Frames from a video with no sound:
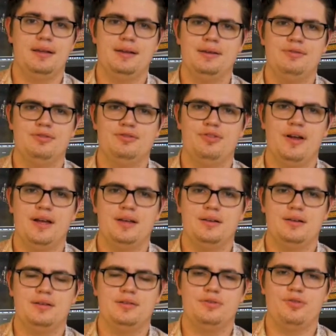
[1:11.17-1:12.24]
They even
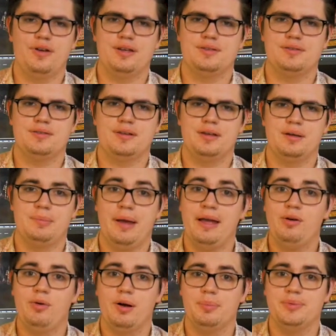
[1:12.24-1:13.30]
faced
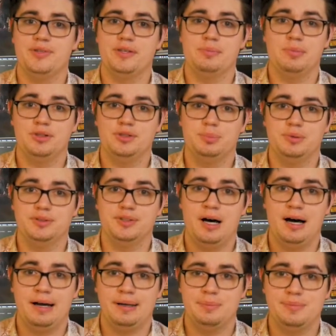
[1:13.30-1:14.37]
bankruptcy
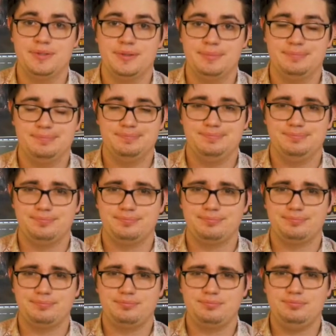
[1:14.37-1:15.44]
multiple times.
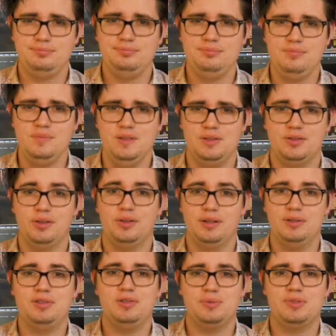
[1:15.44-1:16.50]
So
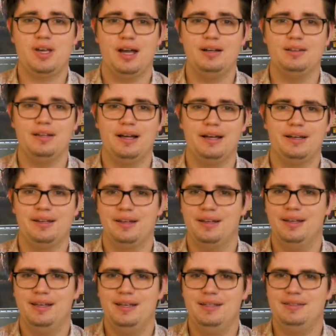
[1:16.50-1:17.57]
this was kind of like
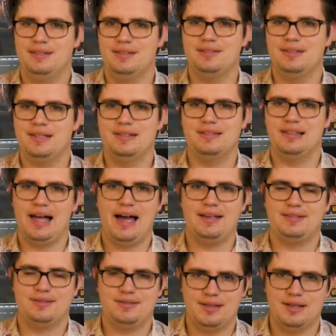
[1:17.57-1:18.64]
Disney's
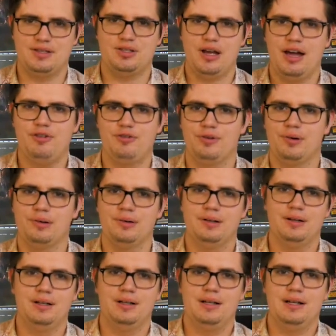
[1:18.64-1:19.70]
last-ditch
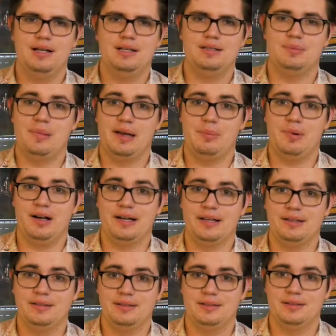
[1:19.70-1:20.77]
effort to make
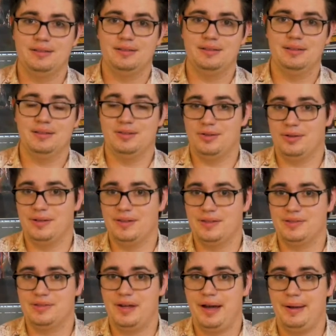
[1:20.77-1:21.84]
money
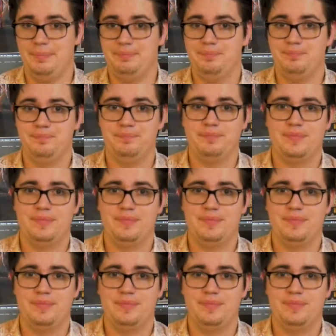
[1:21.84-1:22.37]
during this time.